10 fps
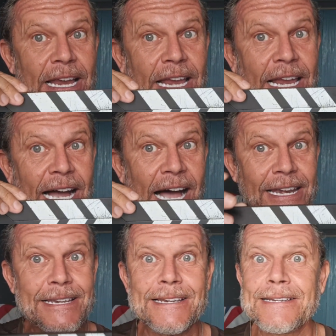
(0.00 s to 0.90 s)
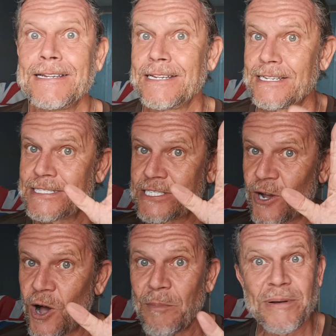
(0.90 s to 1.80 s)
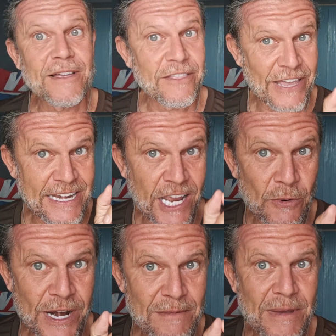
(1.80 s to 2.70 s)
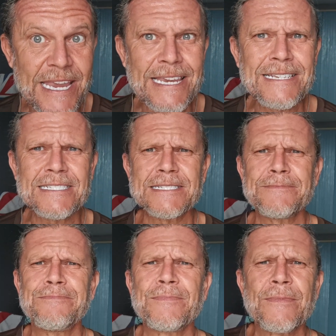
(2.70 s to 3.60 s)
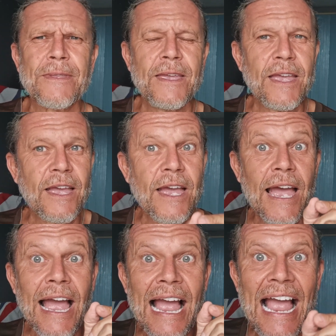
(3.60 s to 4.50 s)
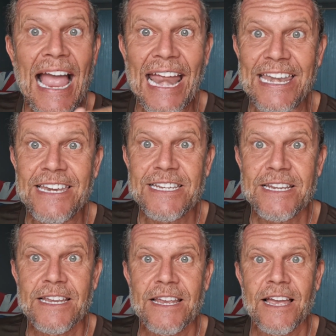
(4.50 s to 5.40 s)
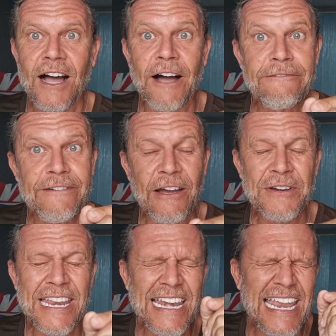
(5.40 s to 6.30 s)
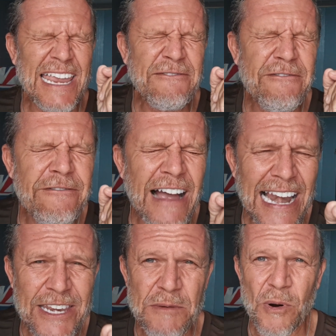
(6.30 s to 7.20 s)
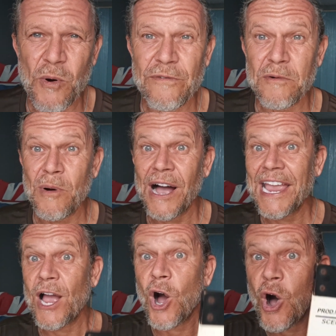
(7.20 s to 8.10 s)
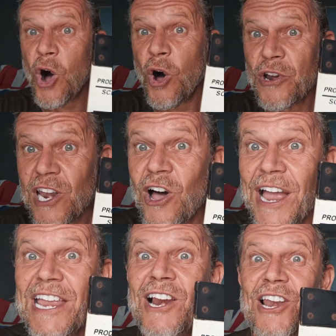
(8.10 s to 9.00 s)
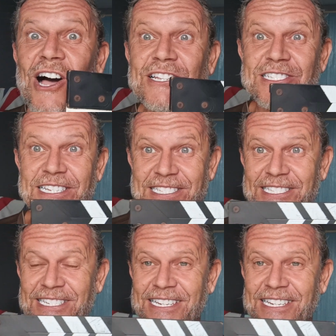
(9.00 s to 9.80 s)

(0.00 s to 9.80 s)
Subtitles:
Cut, stop, they know what it means. And I found it invaluable for my online classes.